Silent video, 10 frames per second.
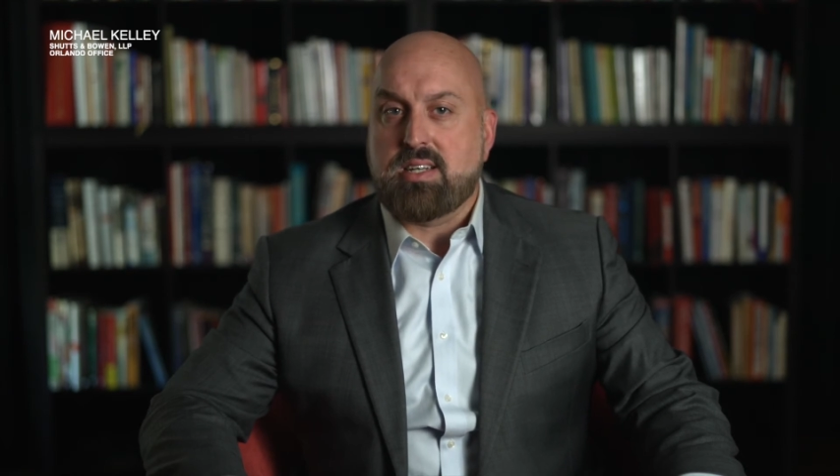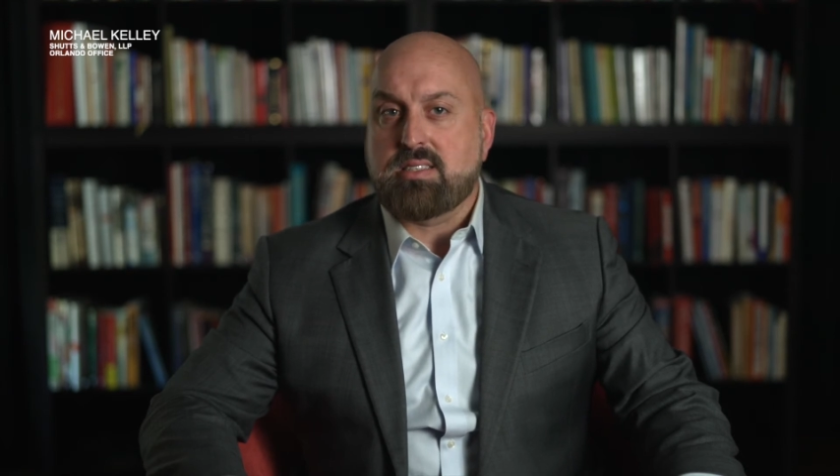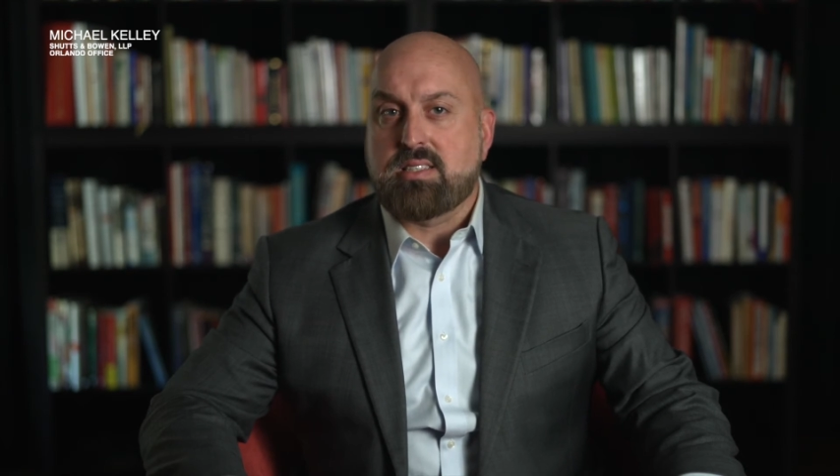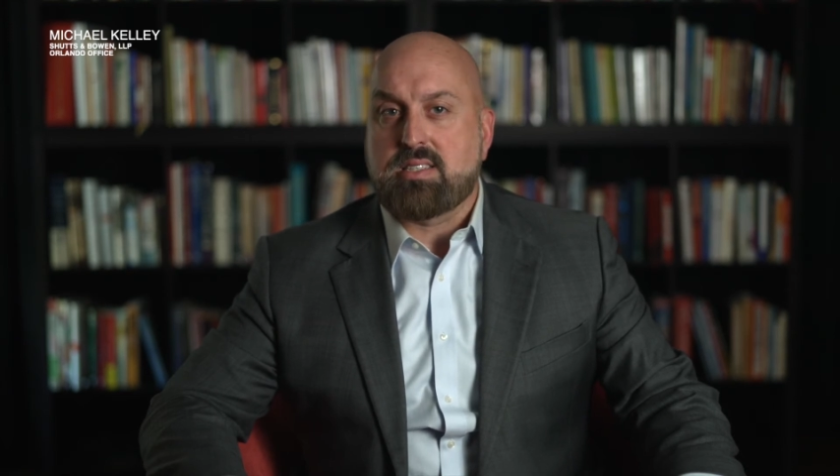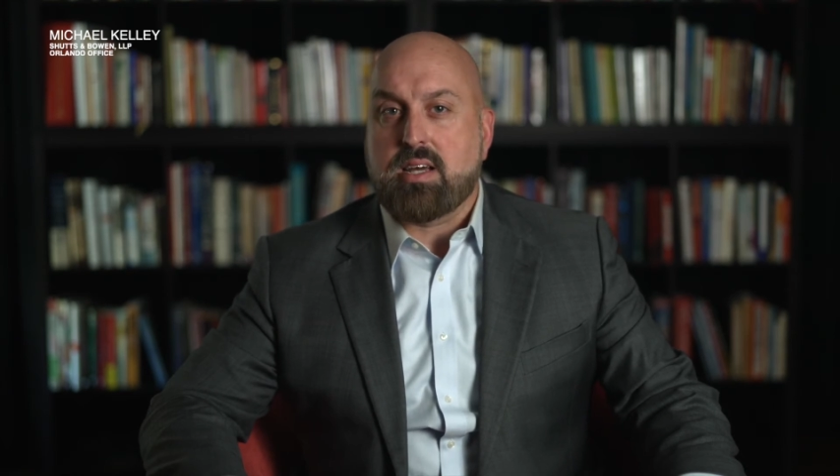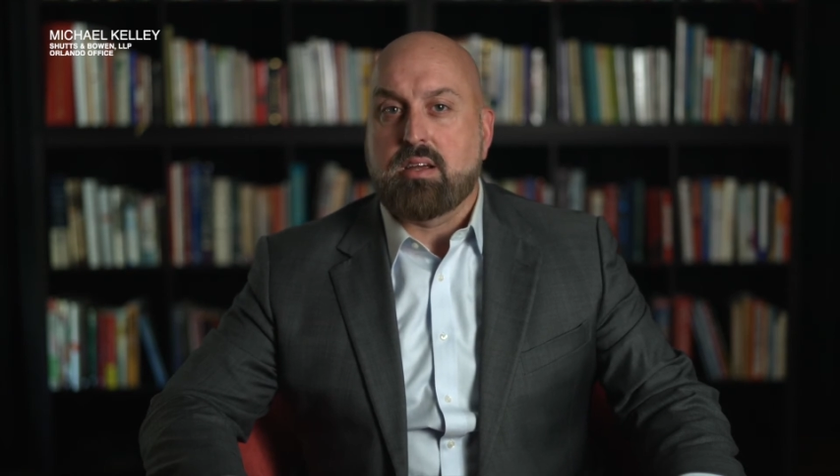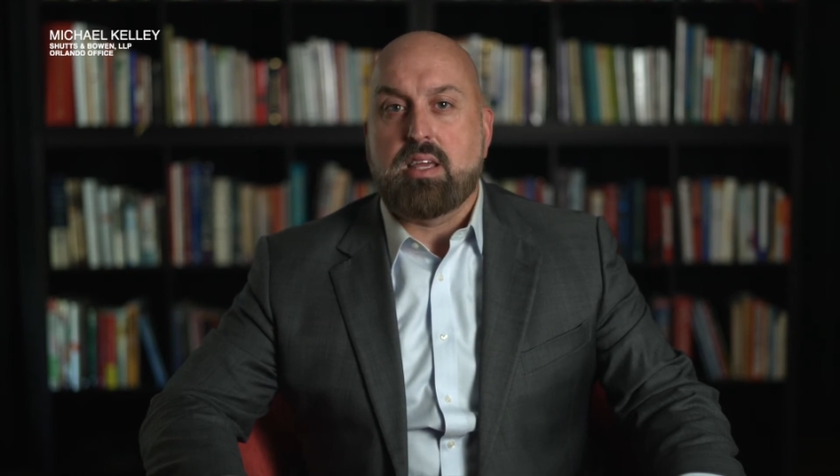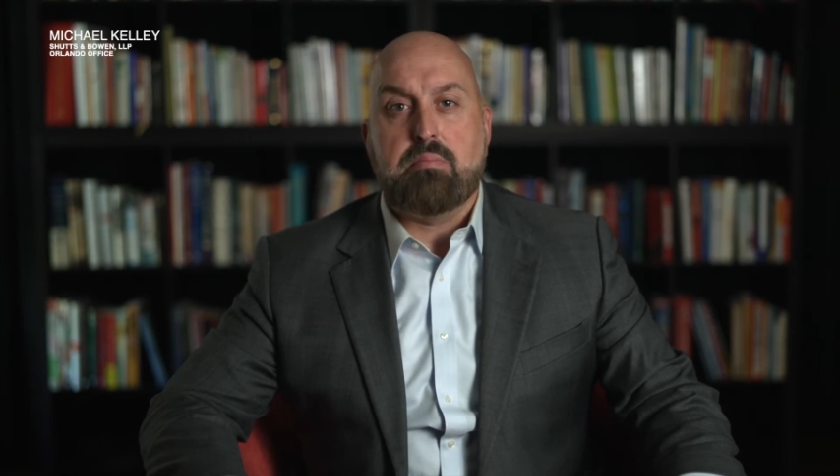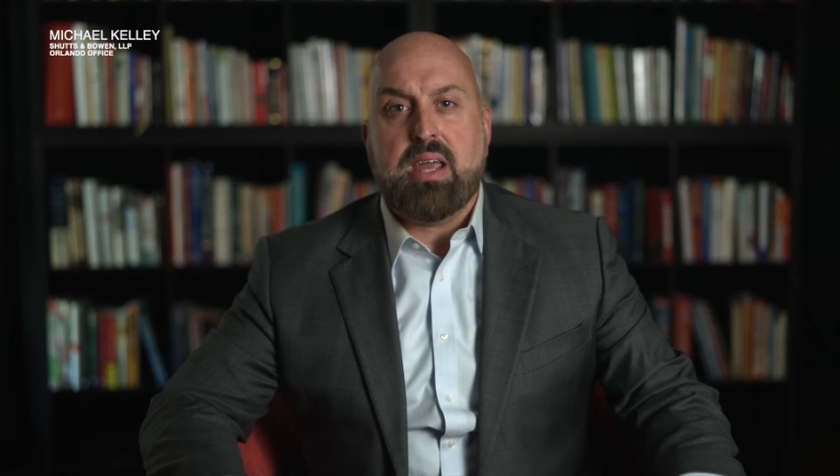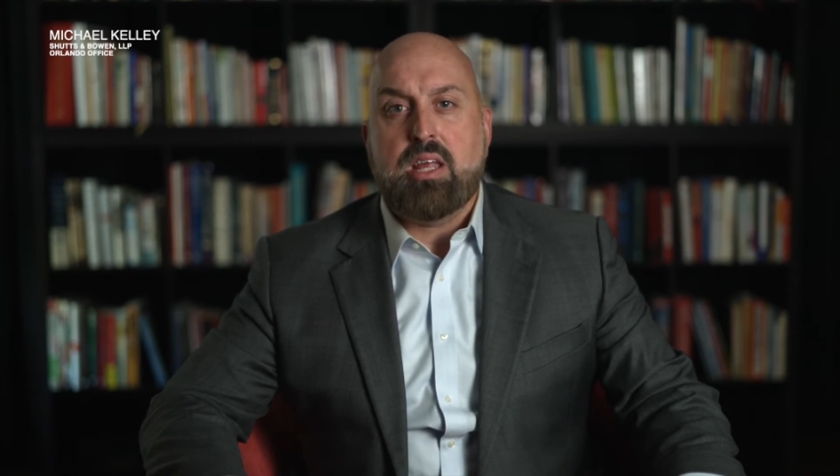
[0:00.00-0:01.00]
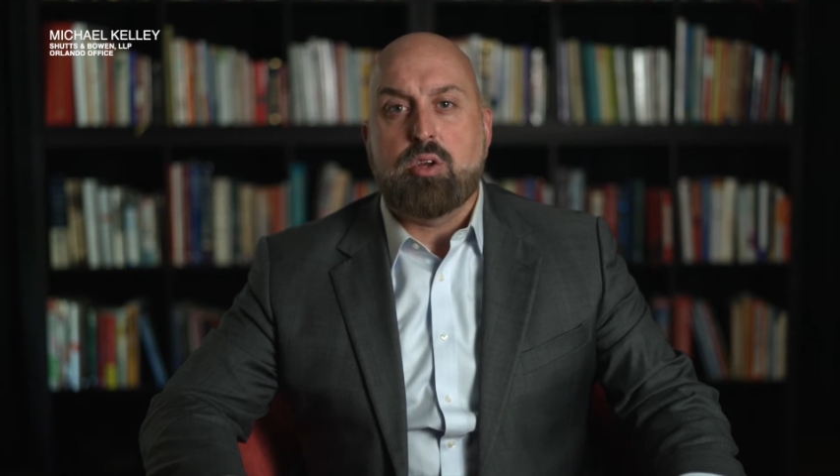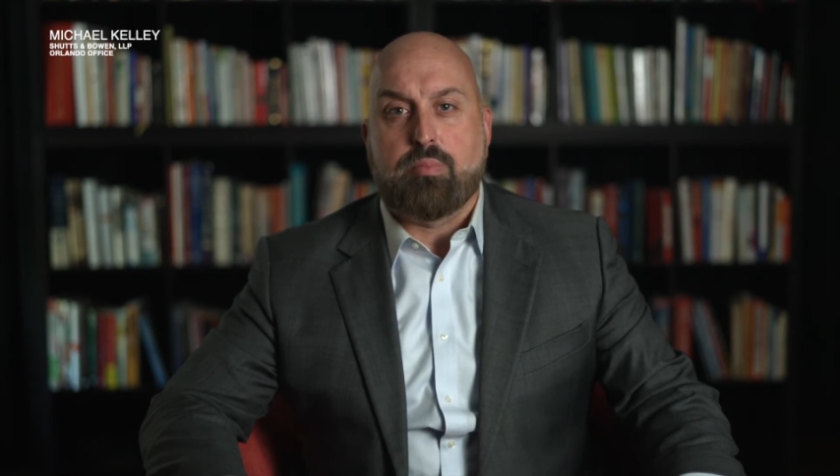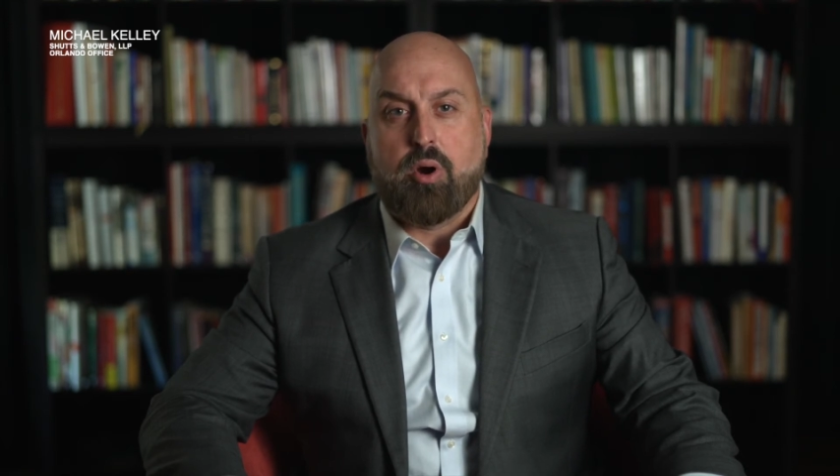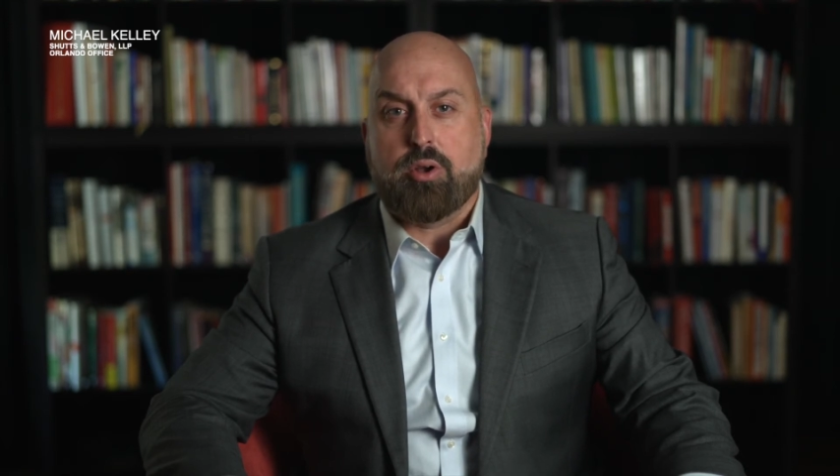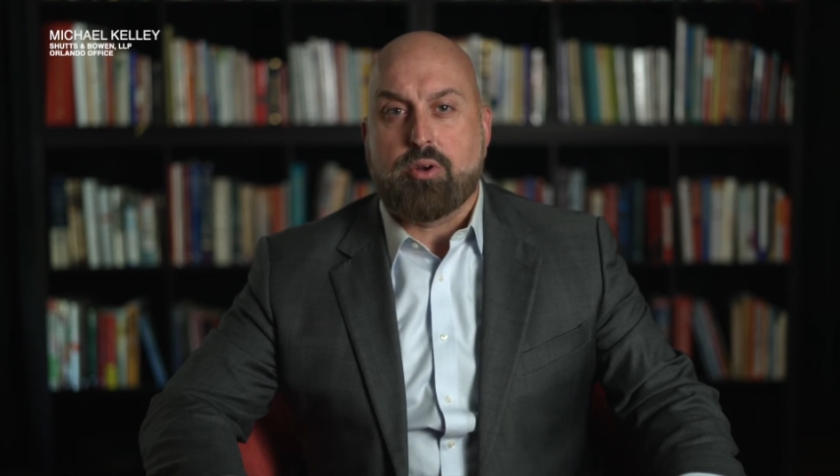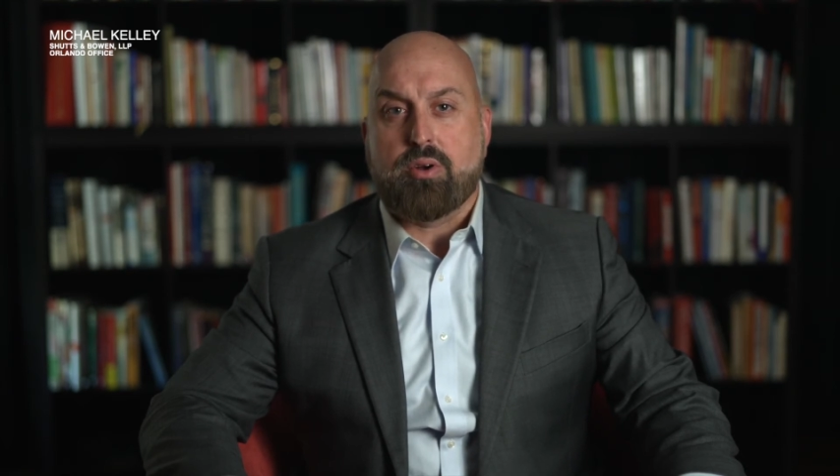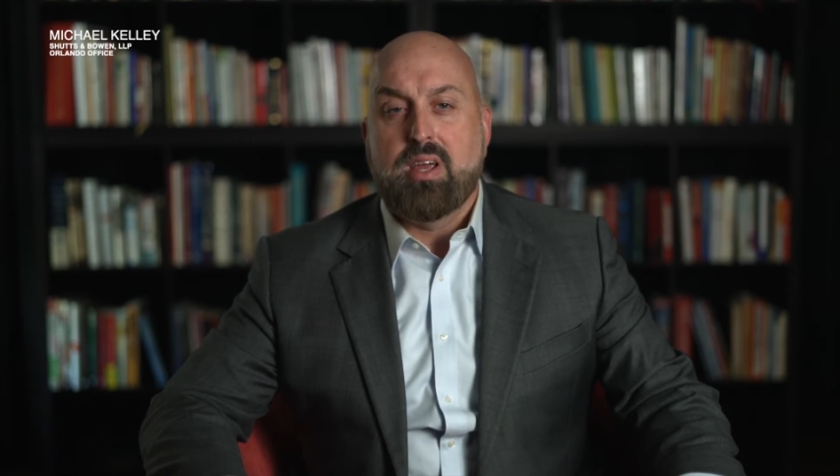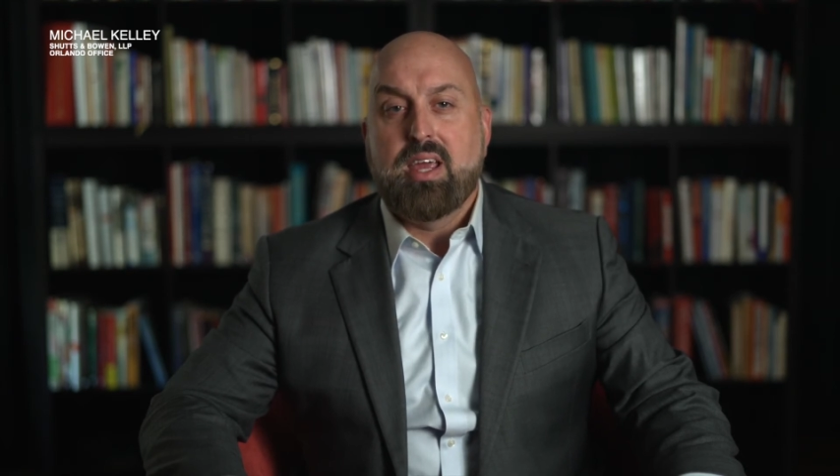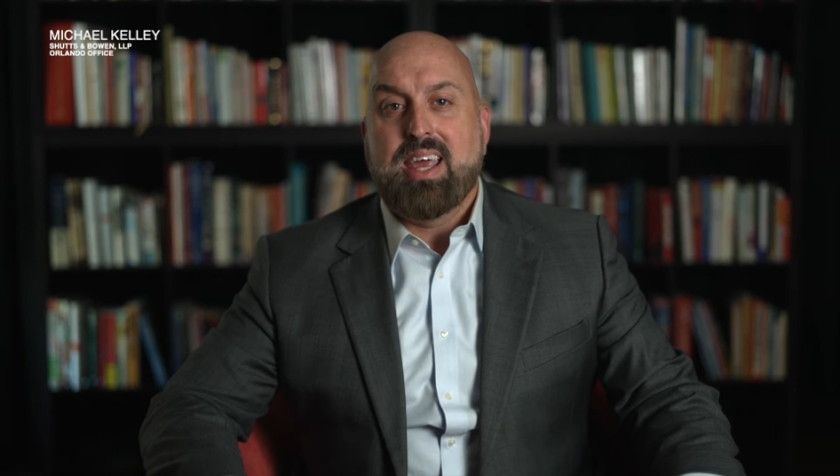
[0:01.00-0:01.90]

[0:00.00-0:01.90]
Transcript: necessarily mean your partner